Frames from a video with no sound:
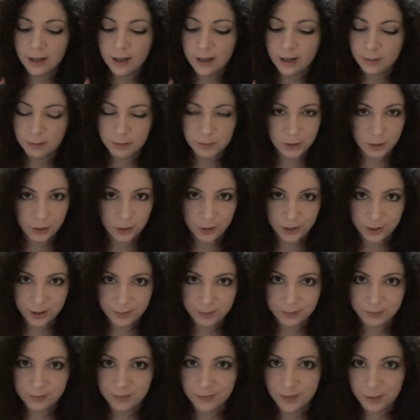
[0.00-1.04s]
I'm sorry.
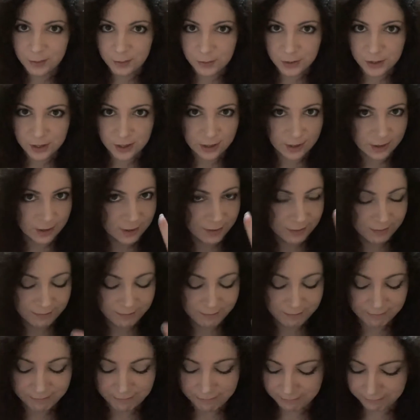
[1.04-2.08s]
I'm just
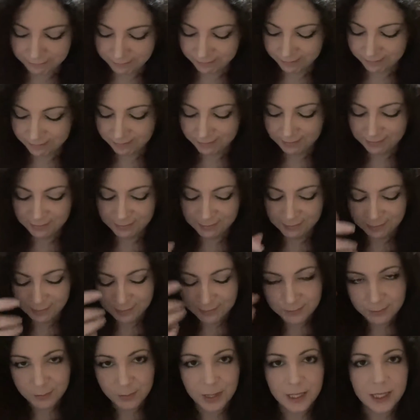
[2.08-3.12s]

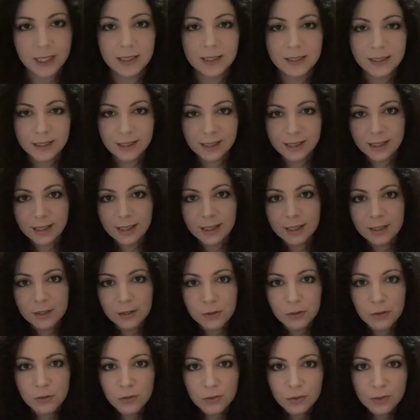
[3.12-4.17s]
being silly as
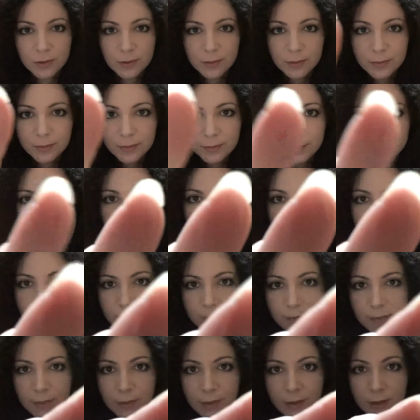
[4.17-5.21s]
usual.
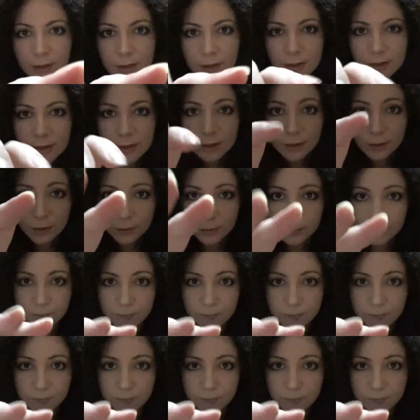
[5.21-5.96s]
So,